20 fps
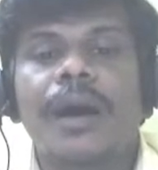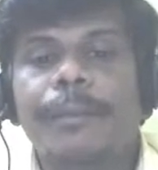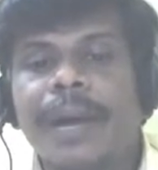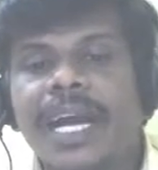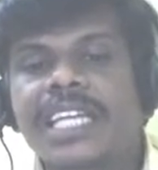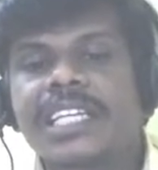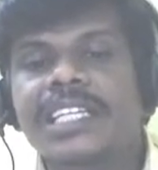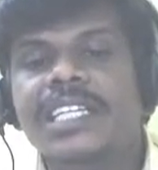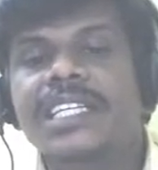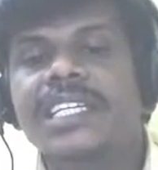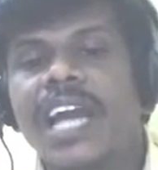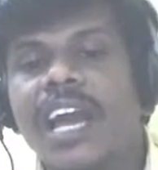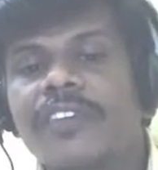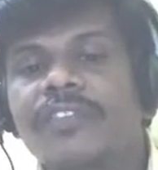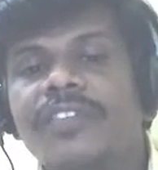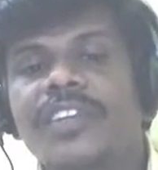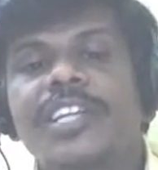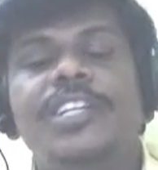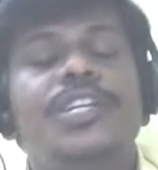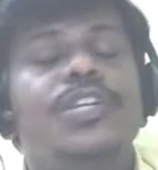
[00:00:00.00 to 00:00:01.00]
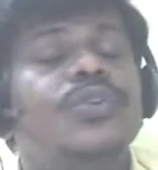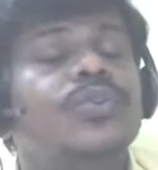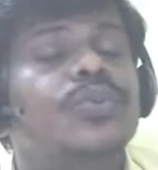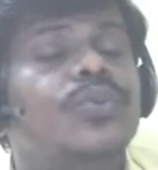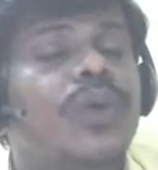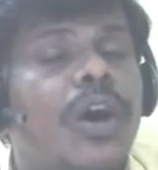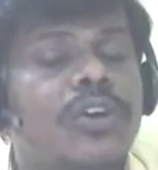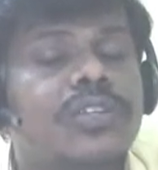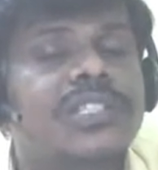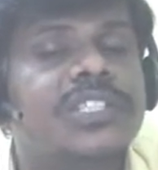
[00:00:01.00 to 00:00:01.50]
binding affinity to
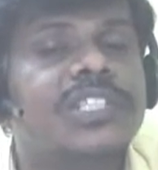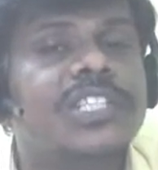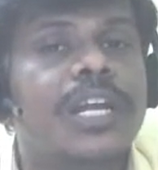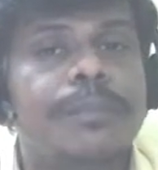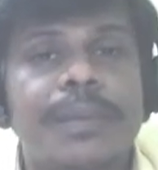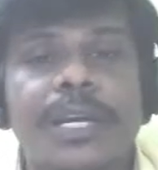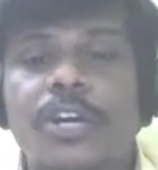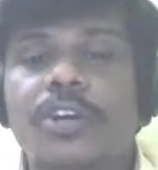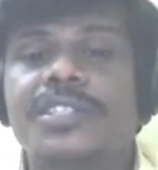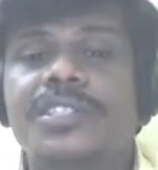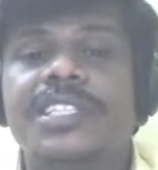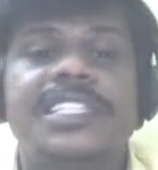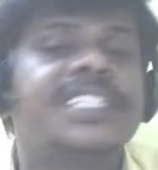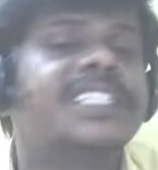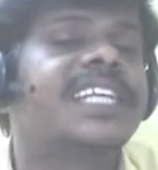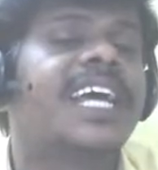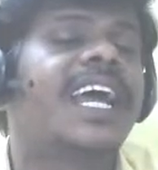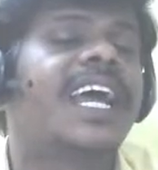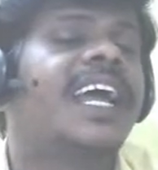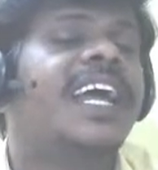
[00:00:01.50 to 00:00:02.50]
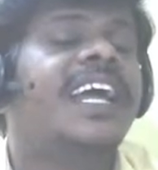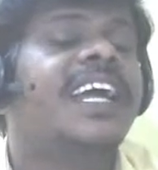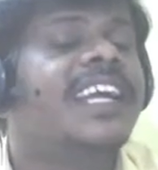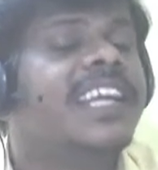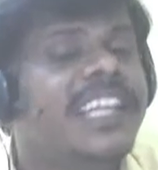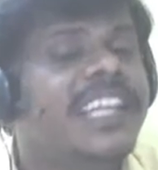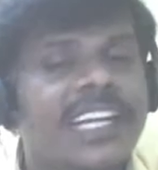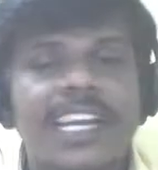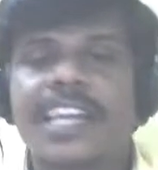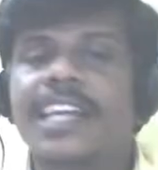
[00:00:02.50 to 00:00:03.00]
oxygen because it is a
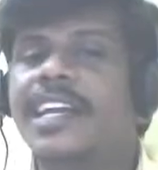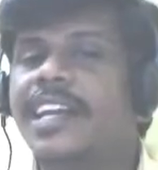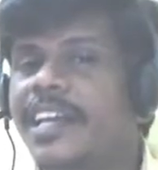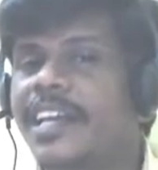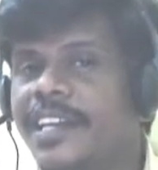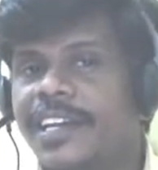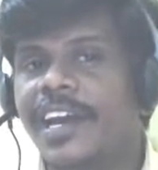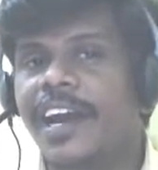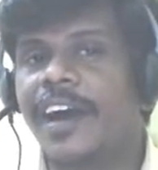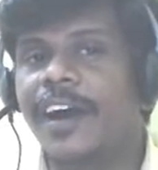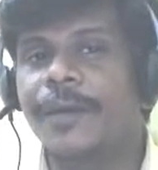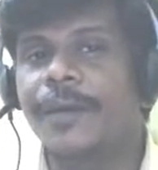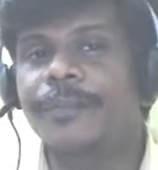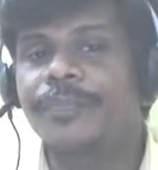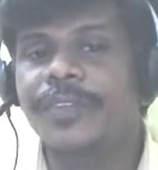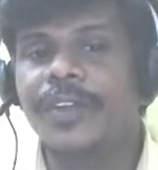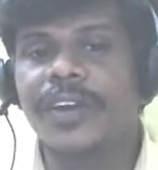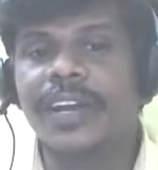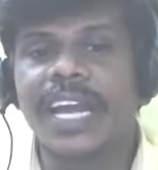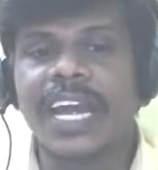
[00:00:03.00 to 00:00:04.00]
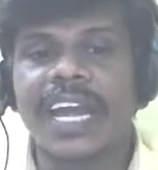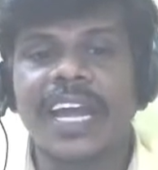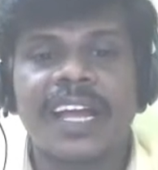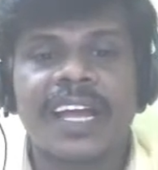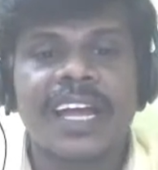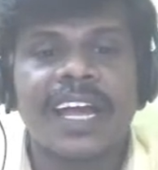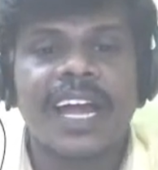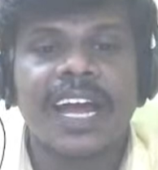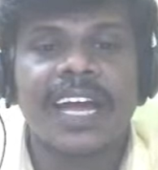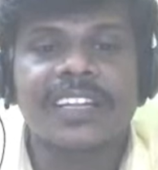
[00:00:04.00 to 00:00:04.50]
hilly area. Okay,
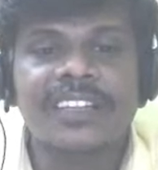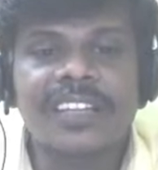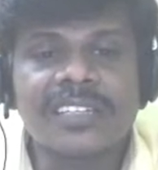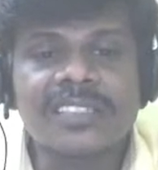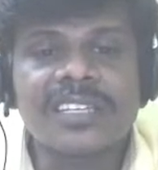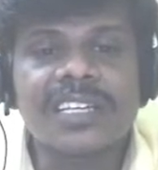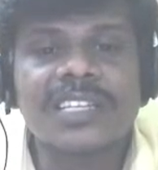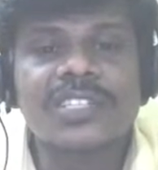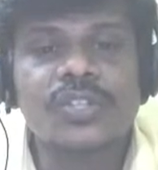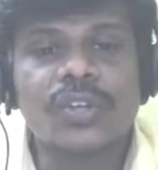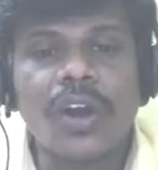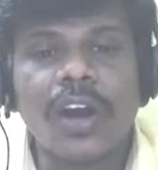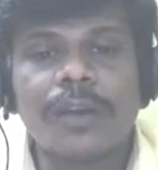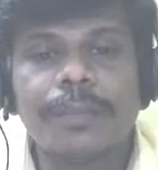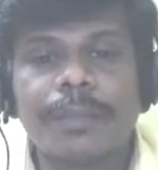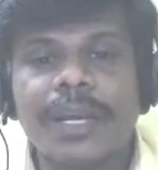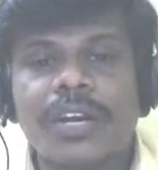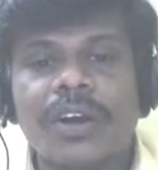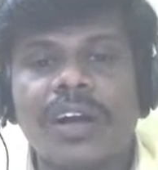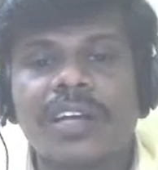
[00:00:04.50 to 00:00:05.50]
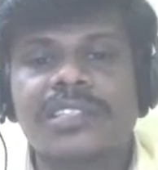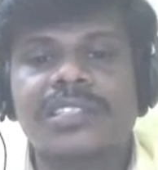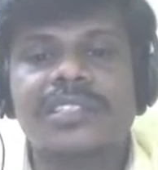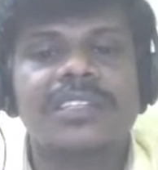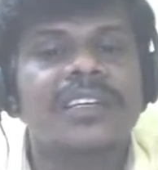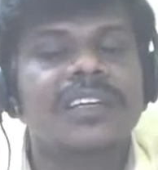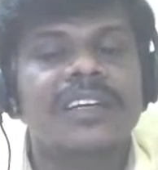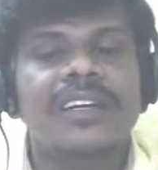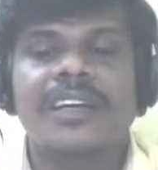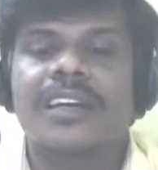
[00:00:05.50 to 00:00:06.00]
and this is wrong because
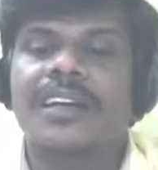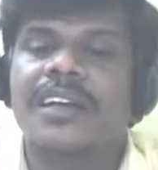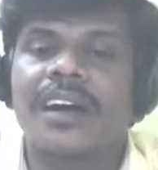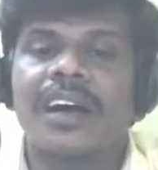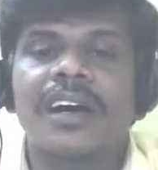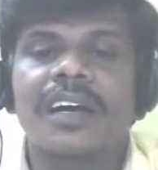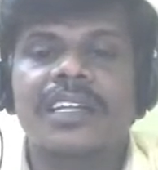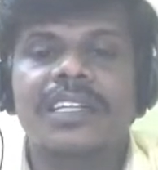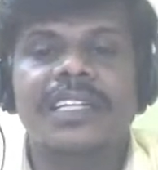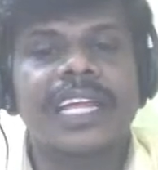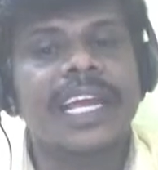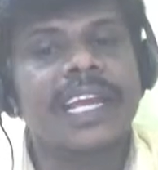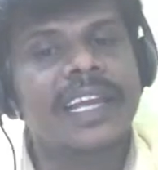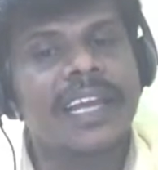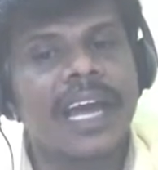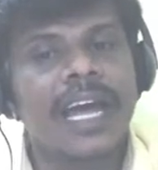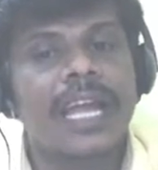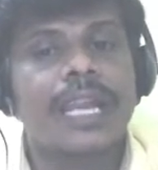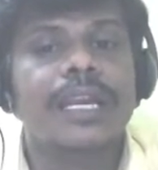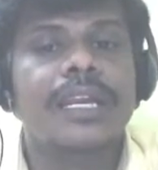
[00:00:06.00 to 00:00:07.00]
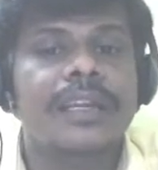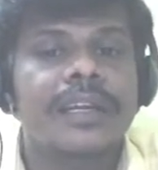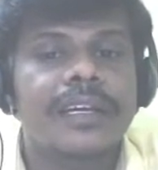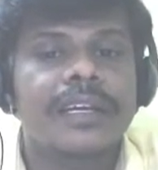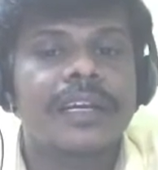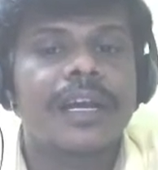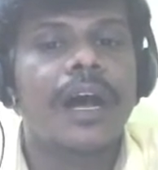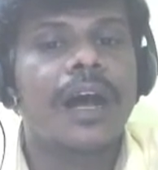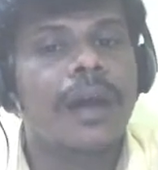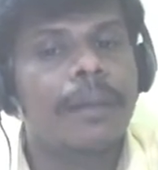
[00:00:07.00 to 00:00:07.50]
they can
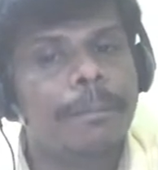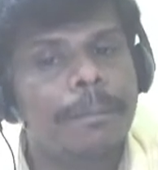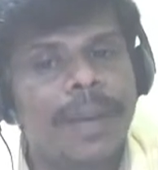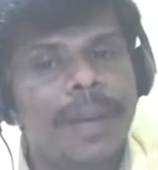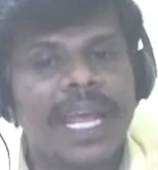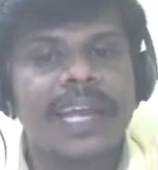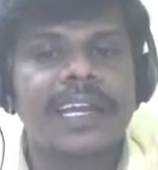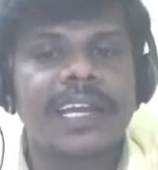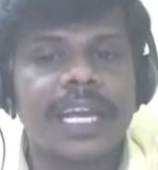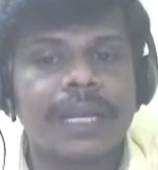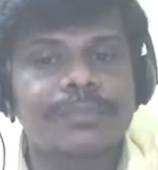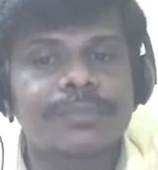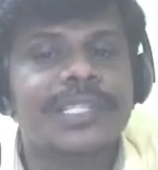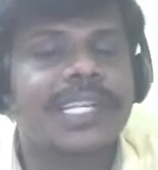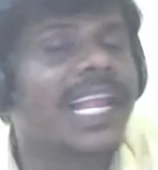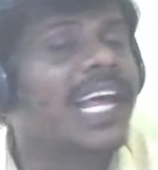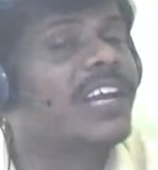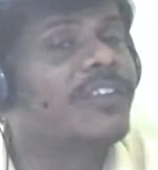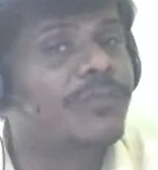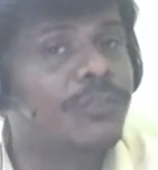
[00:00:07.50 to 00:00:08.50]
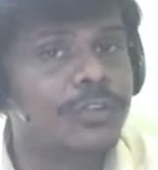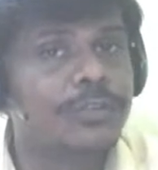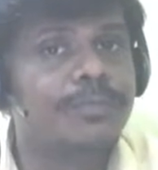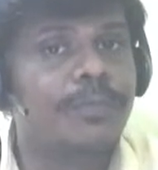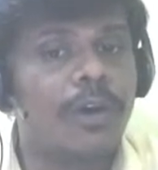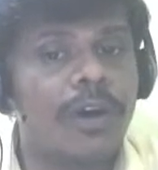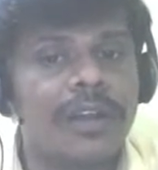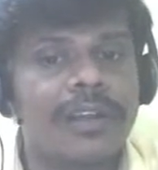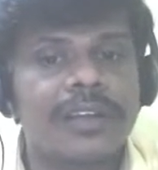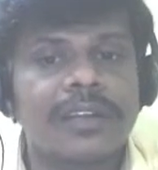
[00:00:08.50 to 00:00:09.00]
play games like
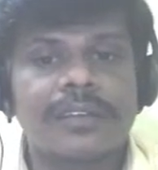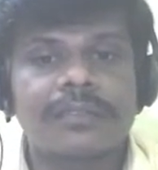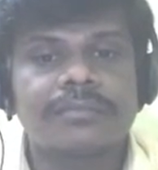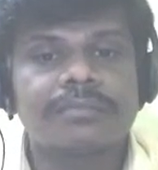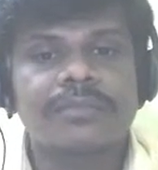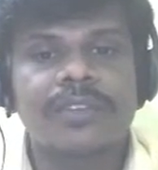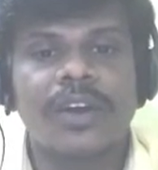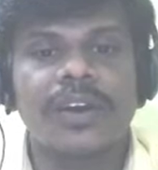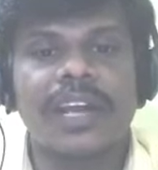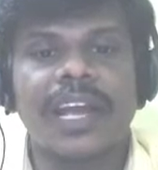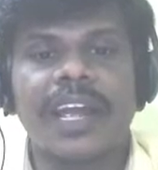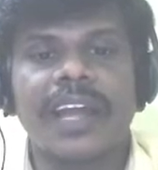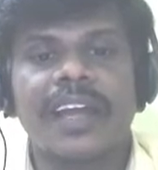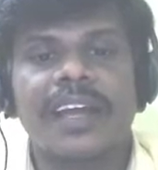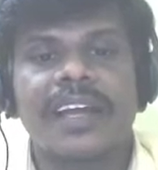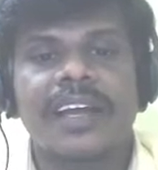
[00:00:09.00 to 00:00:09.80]
football. Okay,